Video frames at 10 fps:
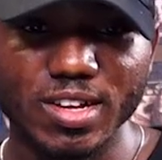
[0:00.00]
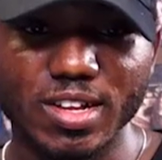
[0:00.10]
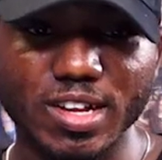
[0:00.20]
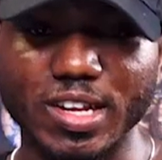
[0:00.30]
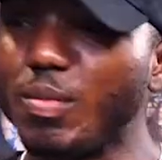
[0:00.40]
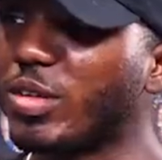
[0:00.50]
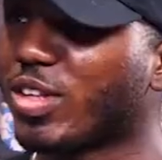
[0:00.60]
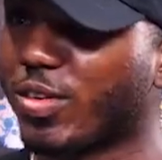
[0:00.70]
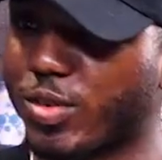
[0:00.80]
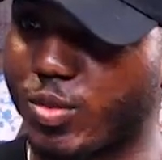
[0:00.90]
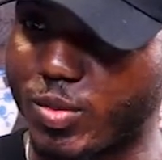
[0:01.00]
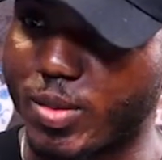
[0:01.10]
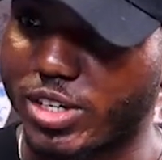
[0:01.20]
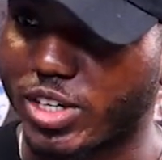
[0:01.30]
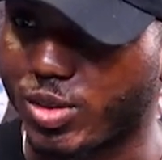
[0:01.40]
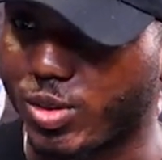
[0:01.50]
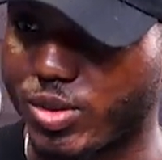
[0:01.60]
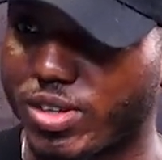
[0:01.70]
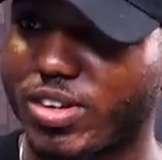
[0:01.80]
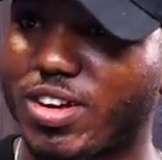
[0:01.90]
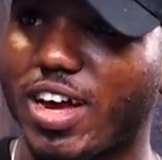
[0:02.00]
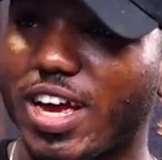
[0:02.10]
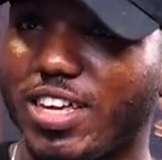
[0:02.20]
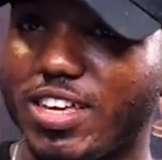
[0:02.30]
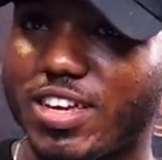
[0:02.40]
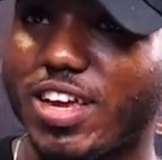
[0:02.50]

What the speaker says: let me start from my childhood. Okay. I